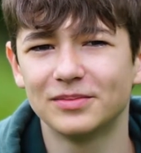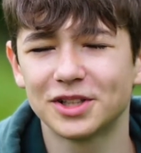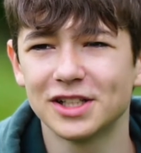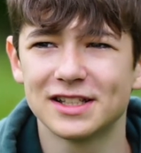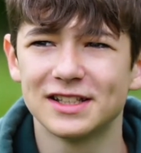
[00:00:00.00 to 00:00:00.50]

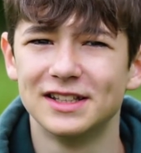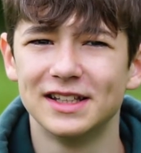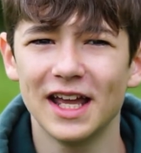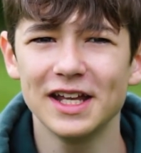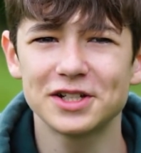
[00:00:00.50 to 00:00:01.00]
just
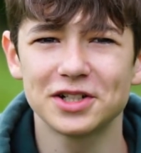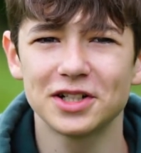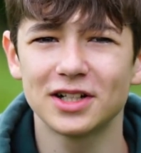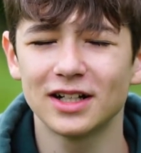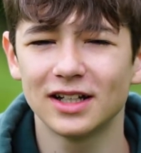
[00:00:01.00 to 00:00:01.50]

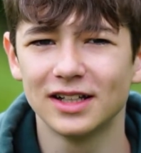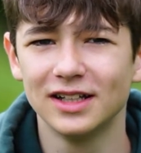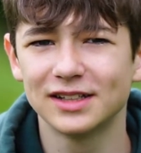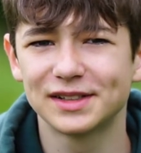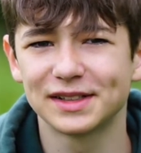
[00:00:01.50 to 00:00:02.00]
nature
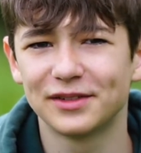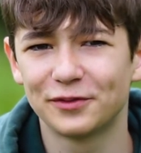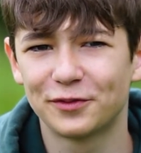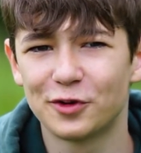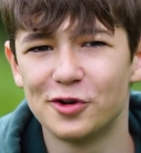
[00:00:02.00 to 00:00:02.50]
is
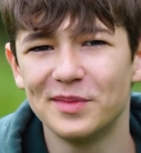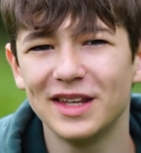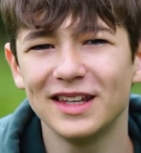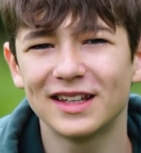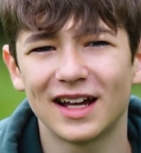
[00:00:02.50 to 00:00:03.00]
for
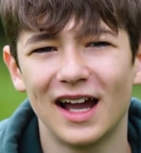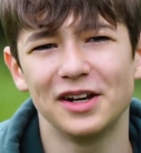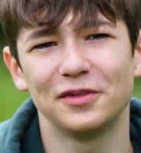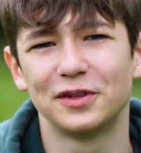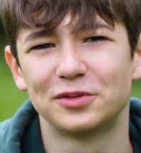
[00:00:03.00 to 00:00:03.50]
me
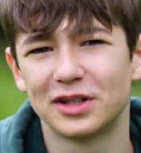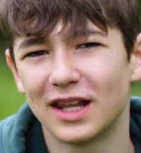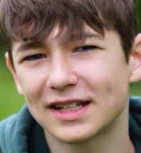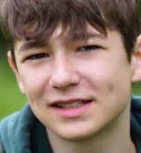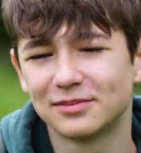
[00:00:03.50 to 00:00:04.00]
kind of a
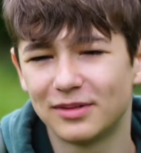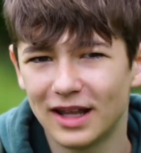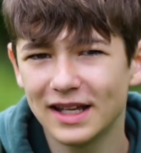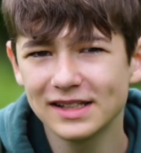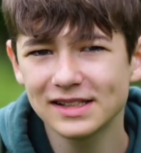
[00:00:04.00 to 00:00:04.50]
relaxing
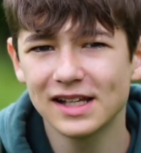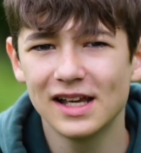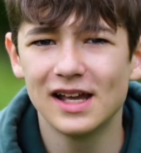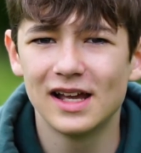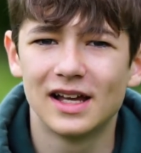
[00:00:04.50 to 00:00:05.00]
place.
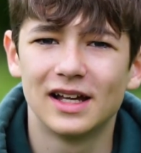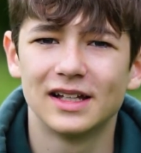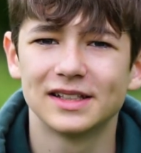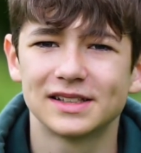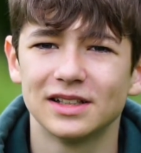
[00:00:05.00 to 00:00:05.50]

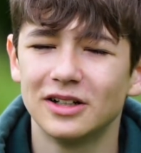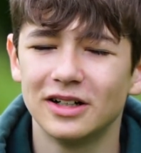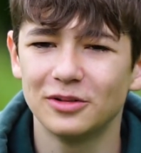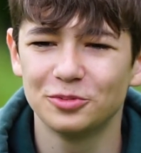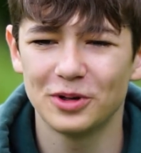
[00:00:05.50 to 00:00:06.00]

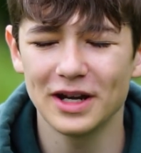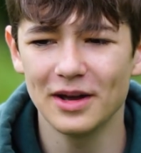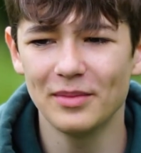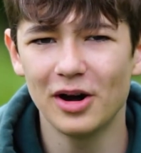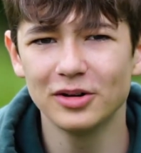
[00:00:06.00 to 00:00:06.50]
So when
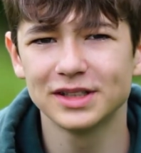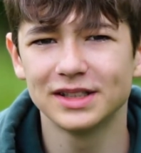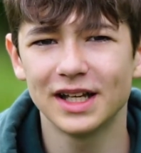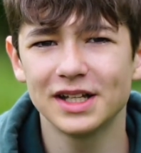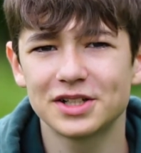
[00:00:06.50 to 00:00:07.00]
I'm out
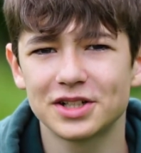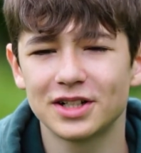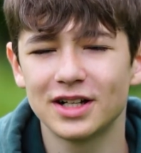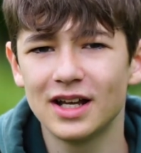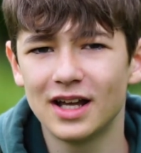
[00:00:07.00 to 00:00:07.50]
in
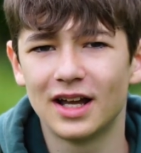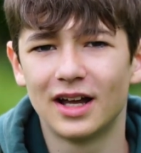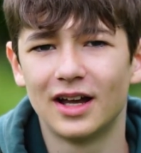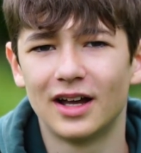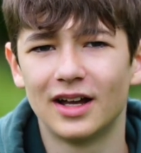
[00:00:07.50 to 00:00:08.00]
nature
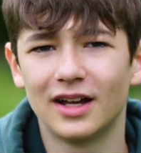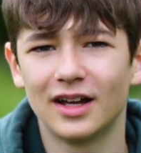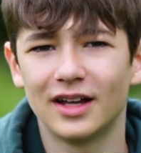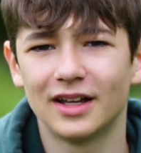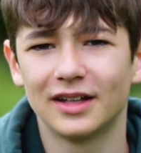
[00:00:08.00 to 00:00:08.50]

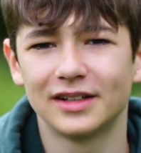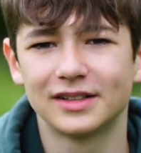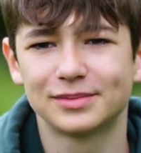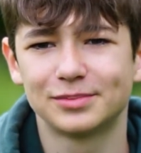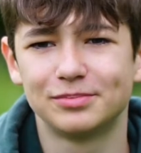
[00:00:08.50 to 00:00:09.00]
and
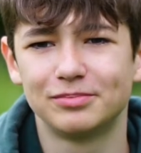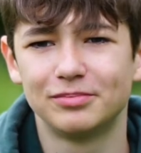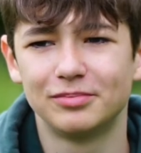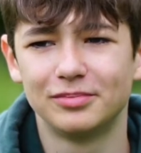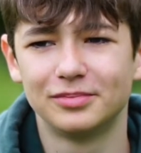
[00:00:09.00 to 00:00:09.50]

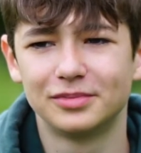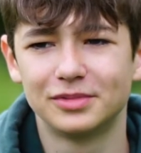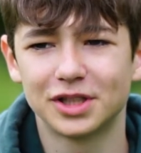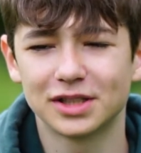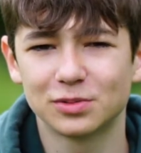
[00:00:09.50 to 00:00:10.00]

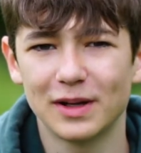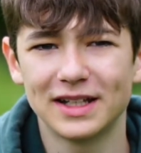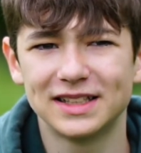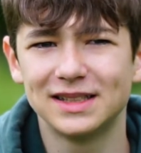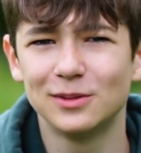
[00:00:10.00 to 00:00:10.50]
just when
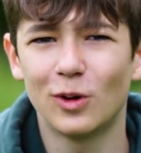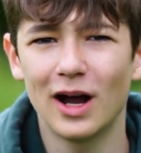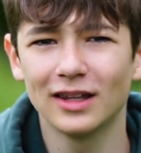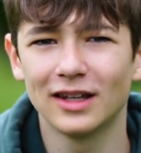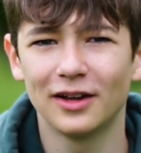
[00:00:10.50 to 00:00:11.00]
I see
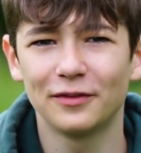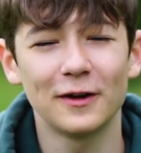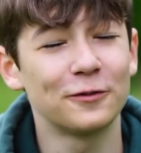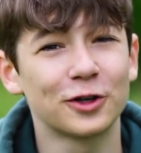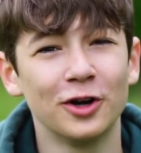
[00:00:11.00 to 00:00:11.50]
wildlife,
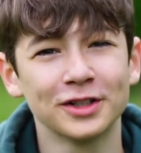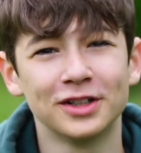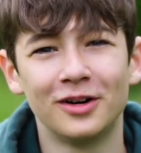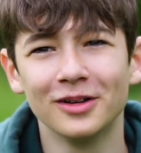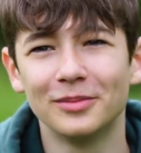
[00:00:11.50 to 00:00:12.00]
I forgot
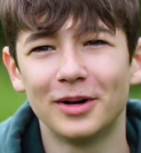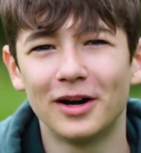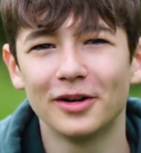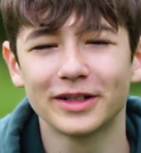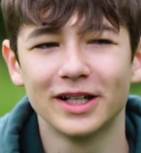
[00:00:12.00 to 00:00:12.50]
all
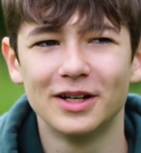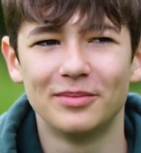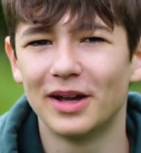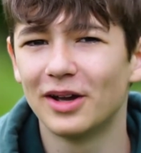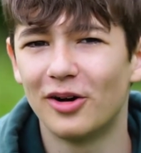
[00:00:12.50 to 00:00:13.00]
about
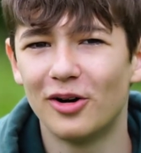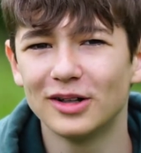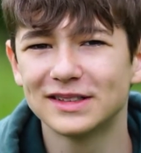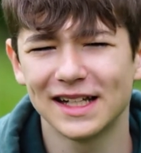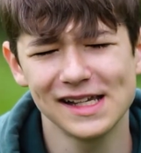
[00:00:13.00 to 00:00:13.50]
my
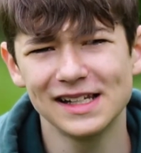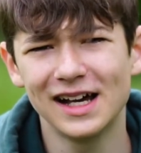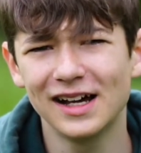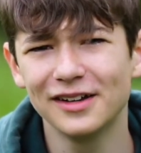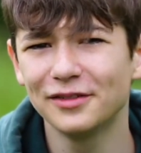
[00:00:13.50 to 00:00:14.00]
all-day
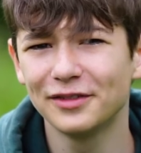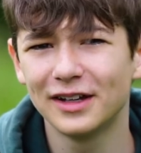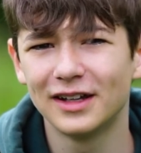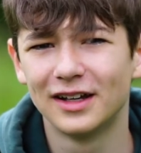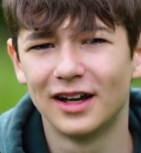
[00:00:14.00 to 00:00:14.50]
life,
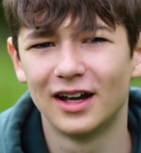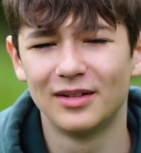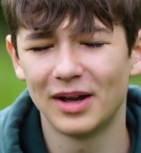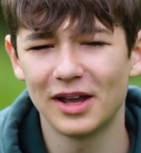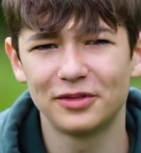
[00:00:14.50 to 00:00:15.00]

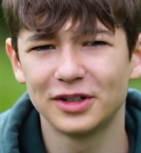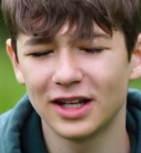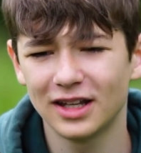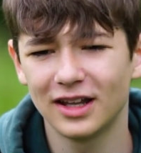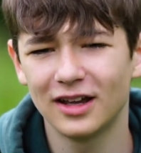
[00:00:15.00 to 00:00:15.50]
my
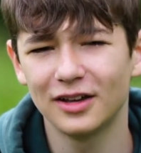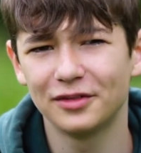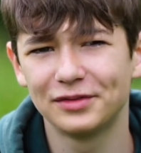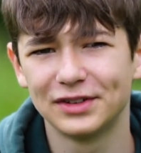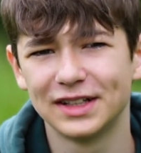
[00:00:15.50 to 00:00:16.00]
everyday life.